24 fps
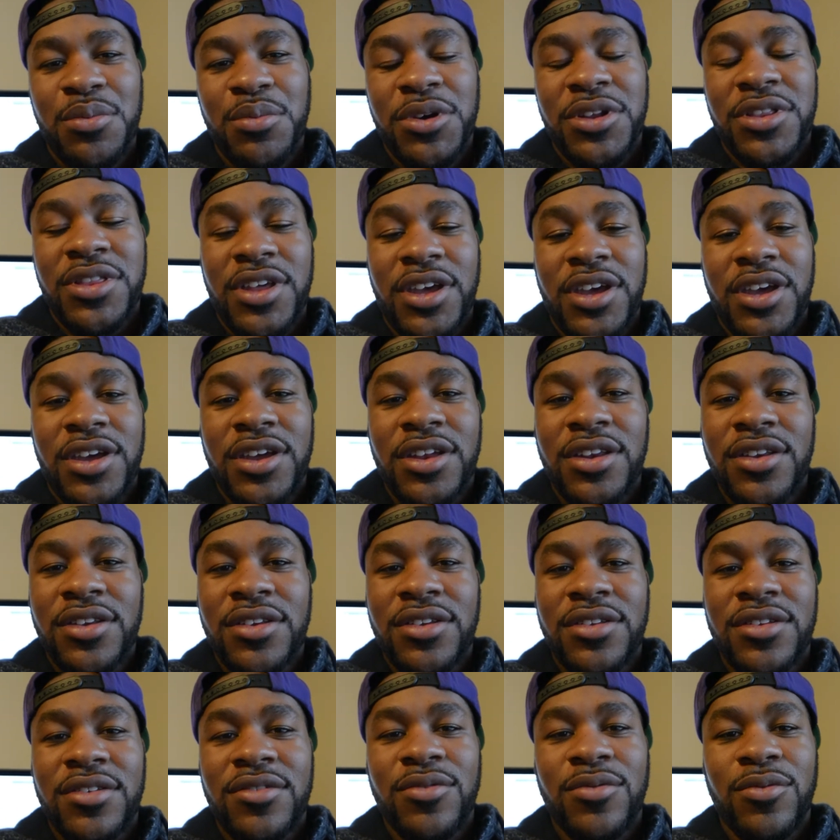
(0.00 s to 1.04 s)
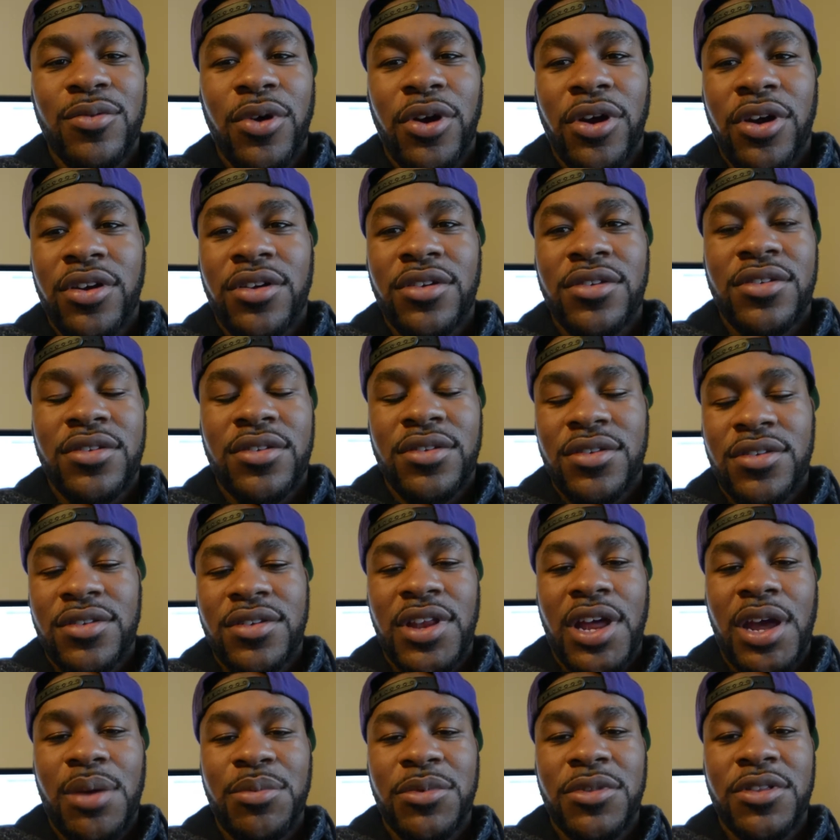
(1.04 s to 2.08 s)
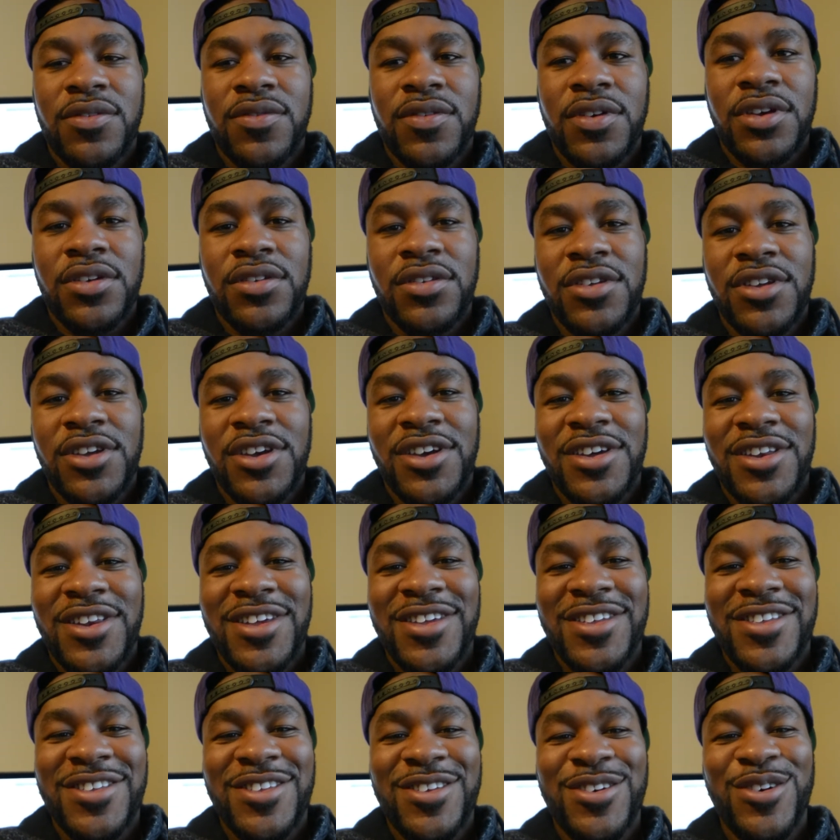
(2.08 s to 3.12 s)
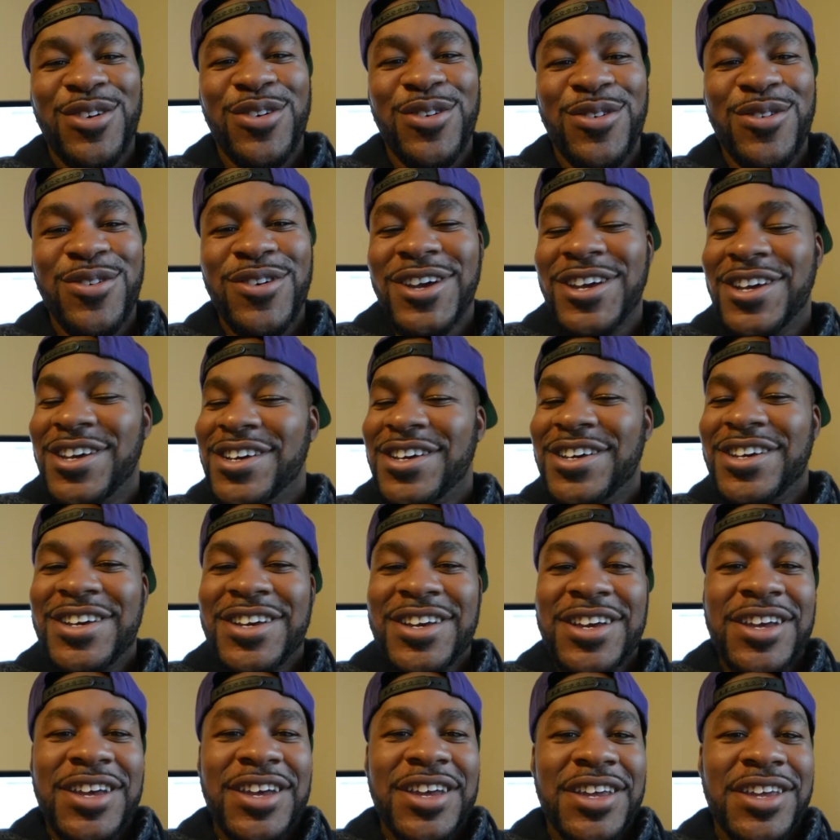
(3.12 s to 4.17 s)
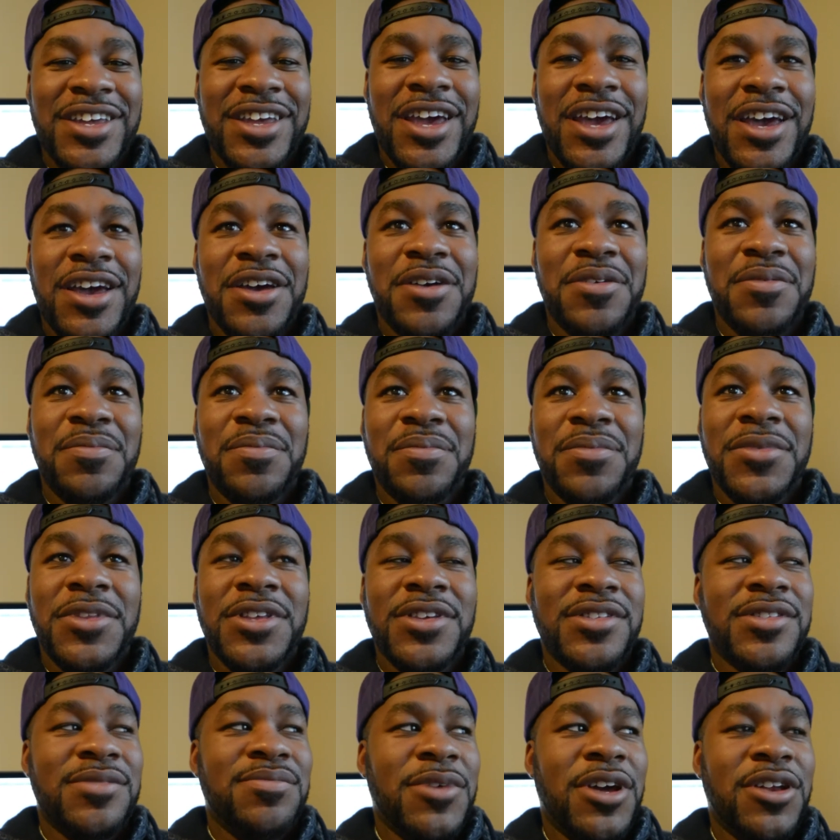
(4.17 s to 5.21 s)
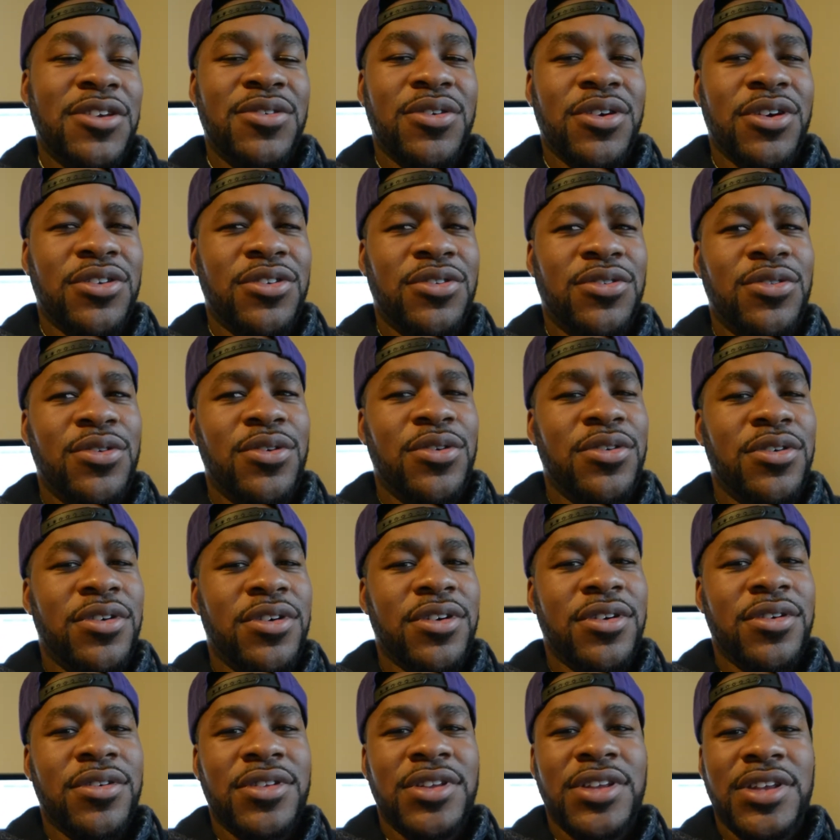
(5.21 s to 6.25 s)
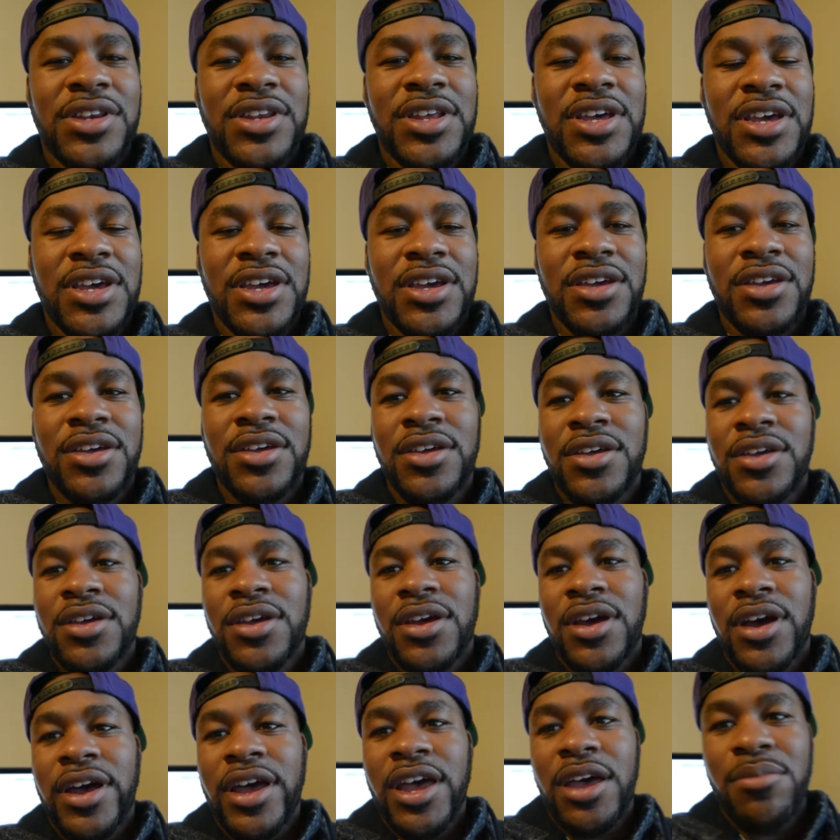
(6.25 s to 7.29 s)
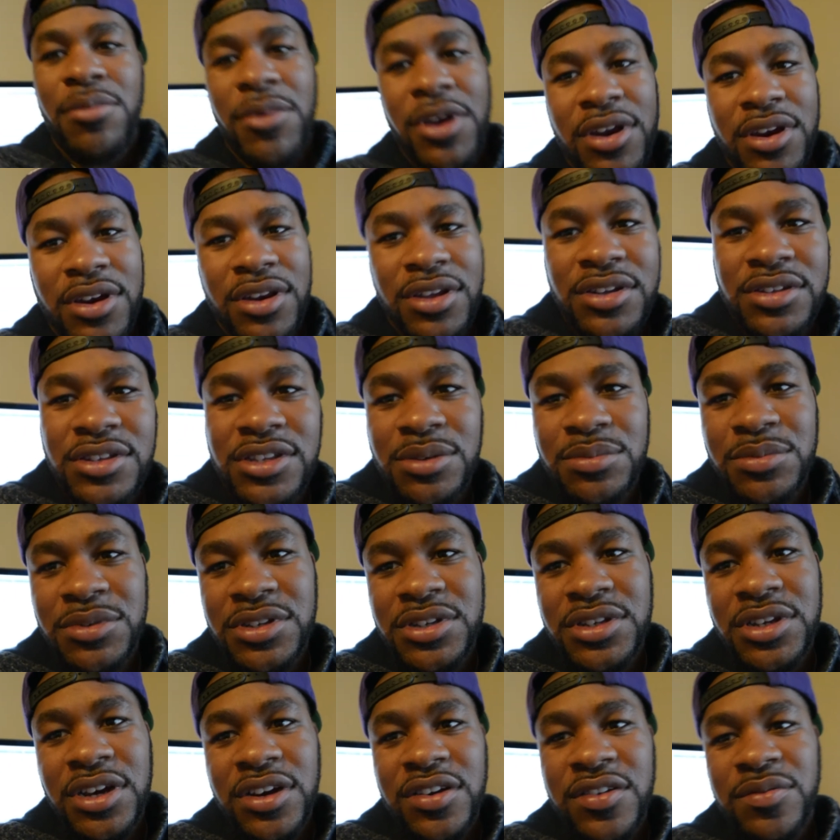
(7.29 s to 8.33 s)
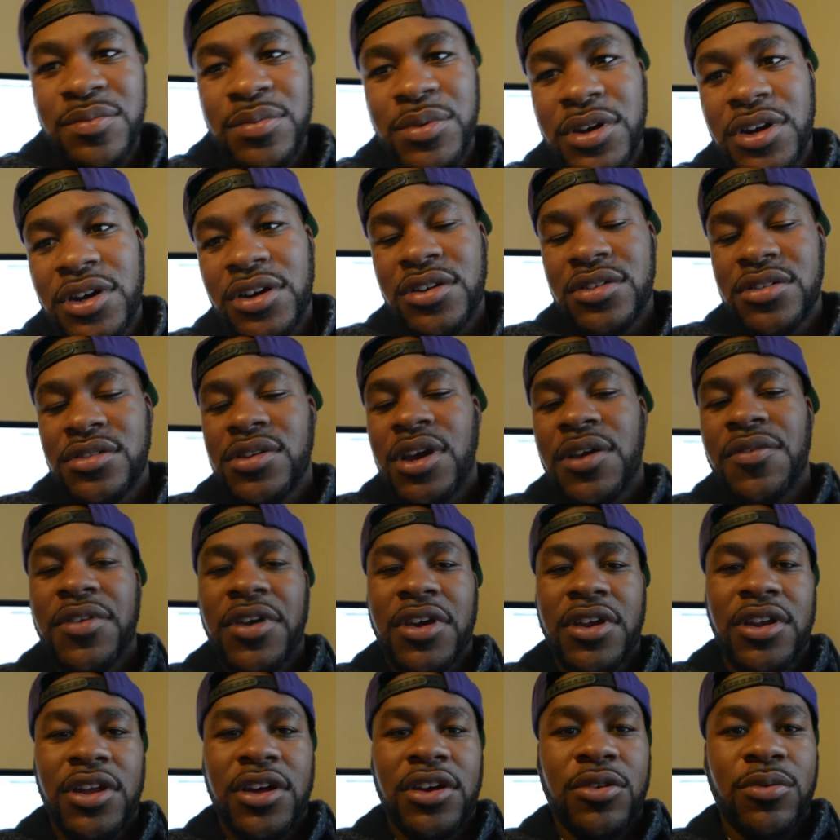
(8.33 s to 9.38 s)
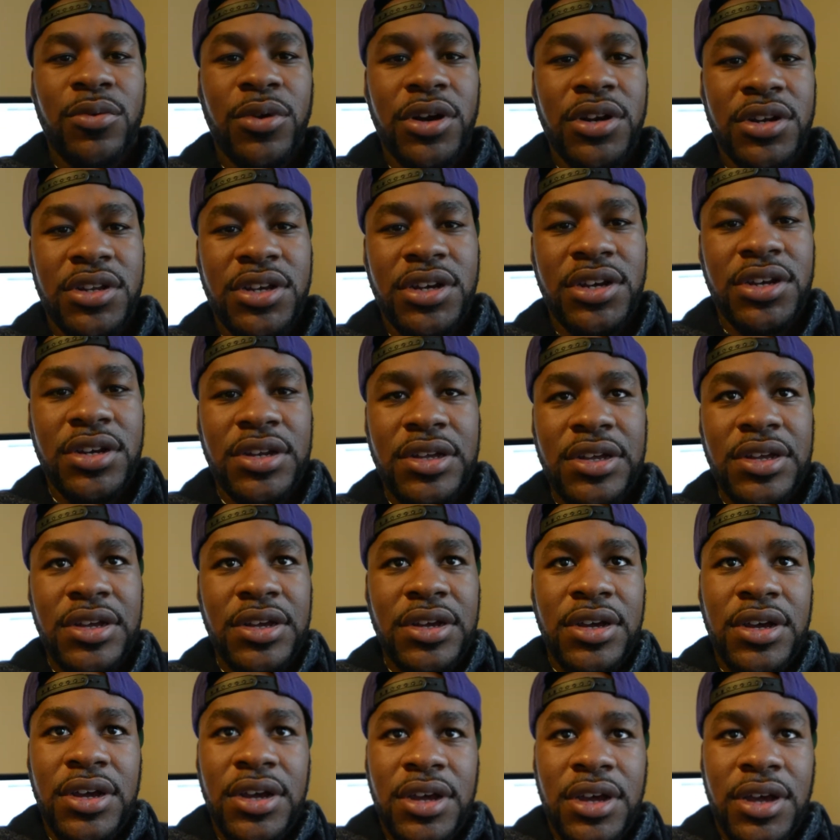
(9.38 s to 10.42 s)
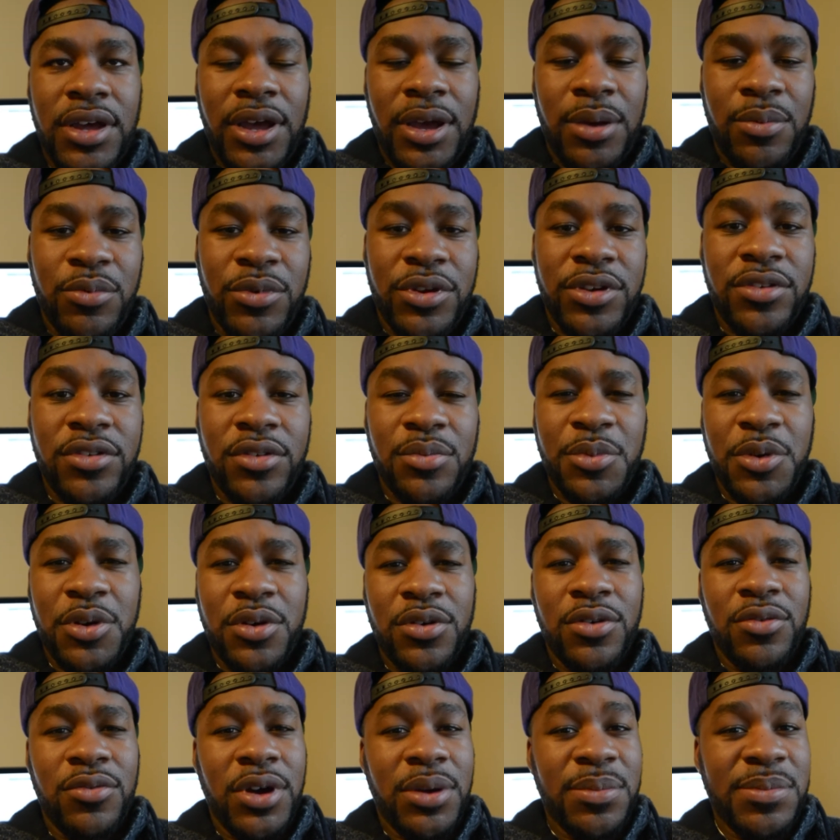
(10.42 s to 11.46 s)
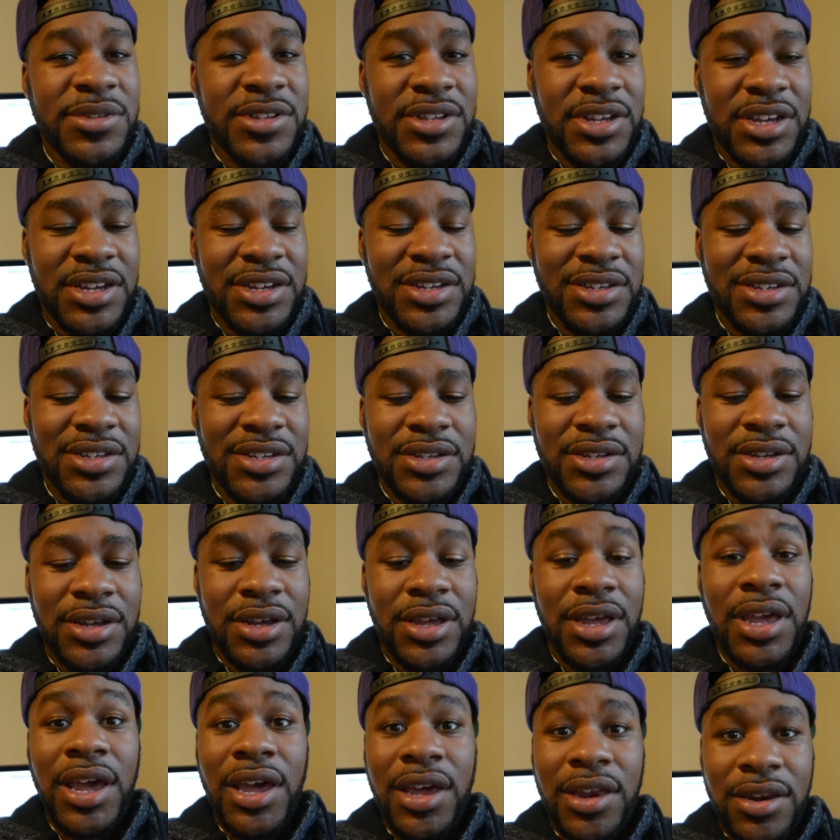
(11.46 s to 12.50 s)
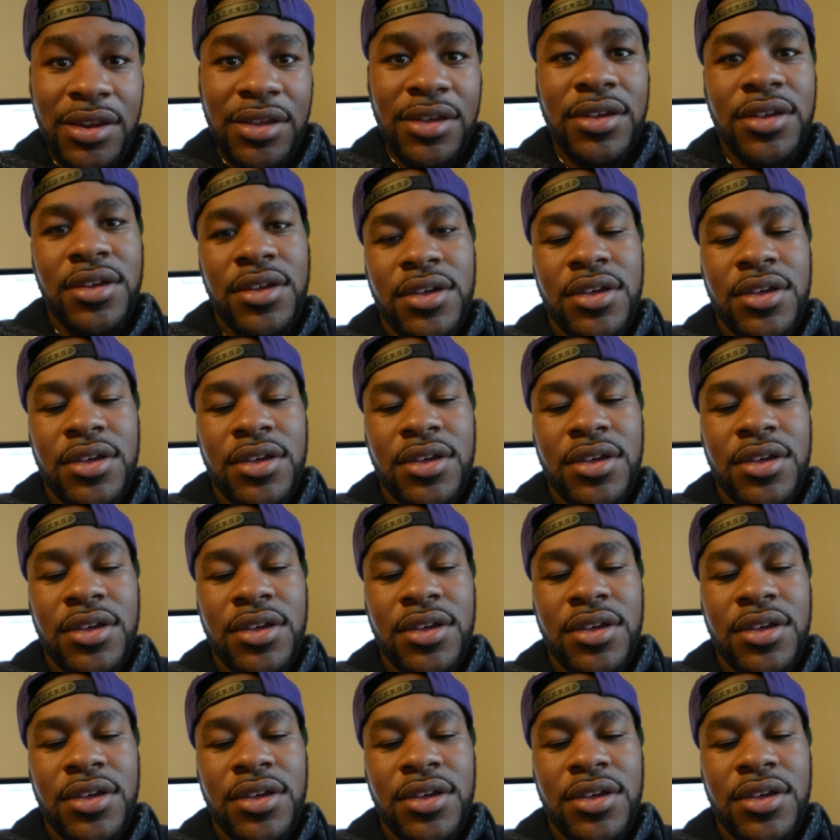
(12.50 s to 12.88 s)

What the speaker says: but then work slapped me in the face again. So yeah, this not doing a tutorial today. I am editing some stuff, but I also have to get a lot of work done. I'm redoing my whole website again,